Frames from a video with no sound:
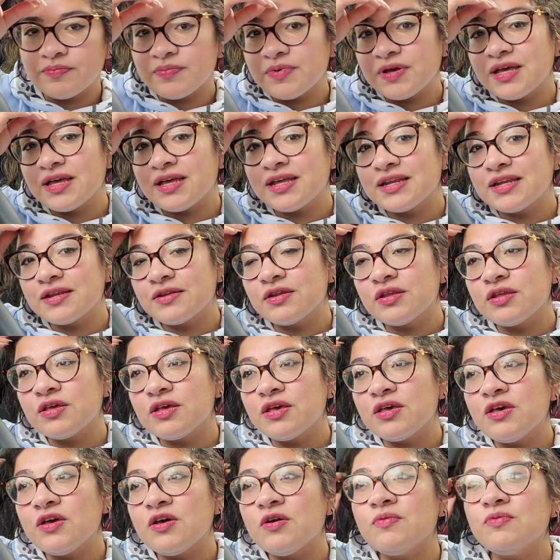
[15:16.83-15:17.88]
But
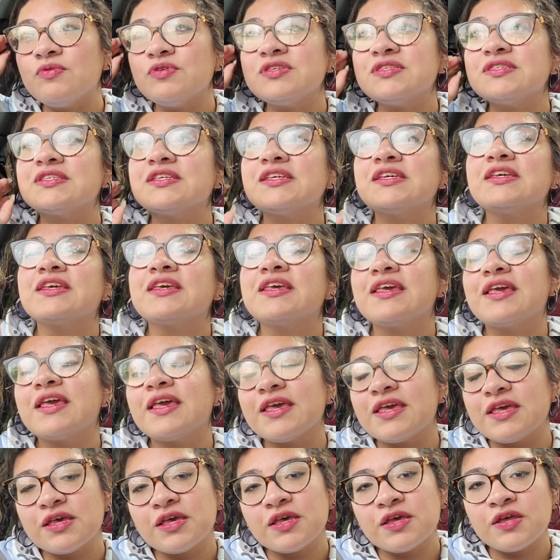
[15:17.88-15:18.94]
we'll see,
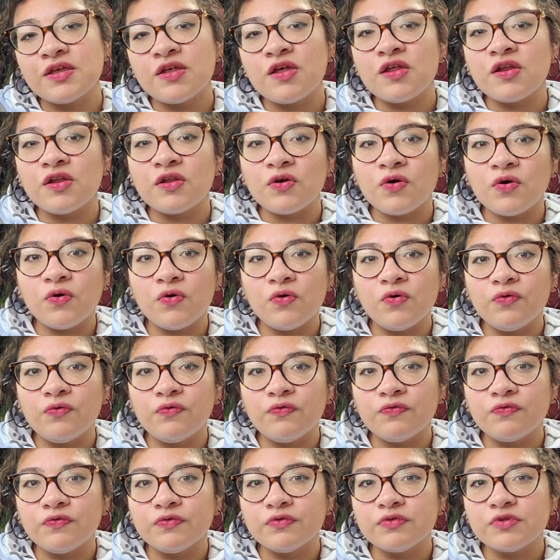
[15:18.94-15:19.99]
and
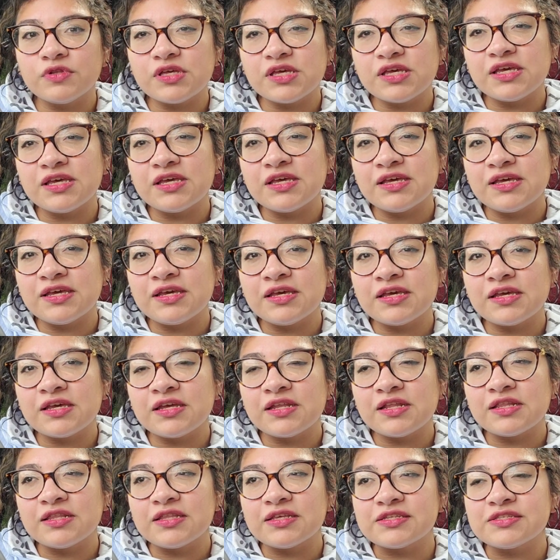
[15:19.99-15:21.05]
hopefully
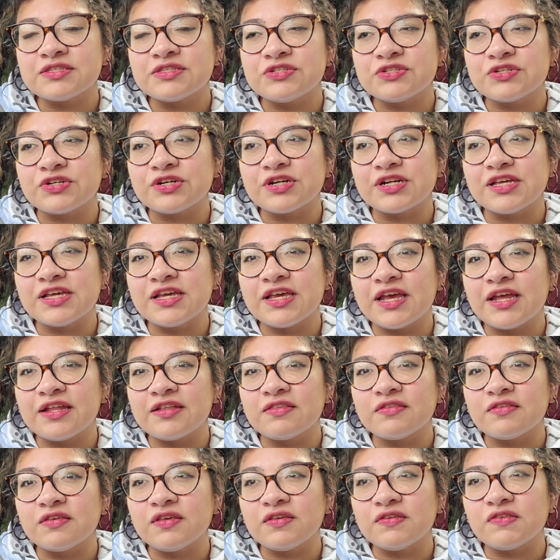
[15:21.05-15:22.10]
this journey
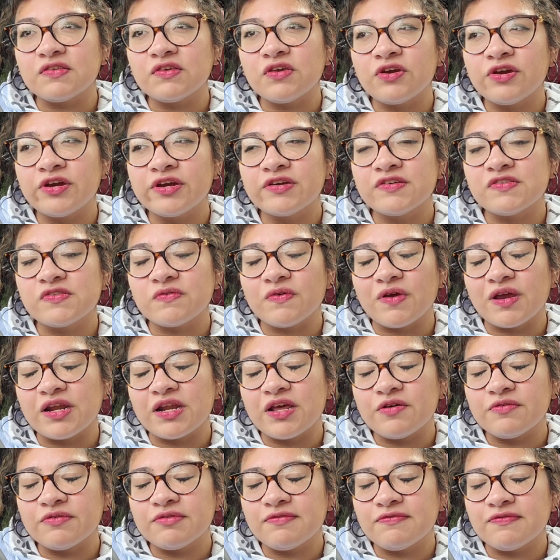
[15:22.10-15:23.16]
gets easier, because right
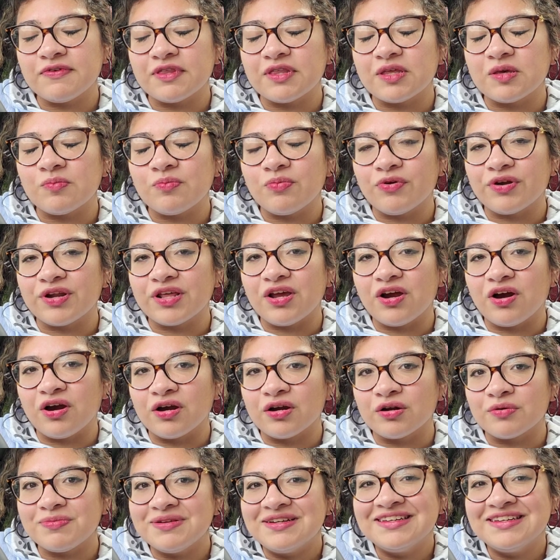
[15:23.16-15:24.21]
now it's feeling pretty hard.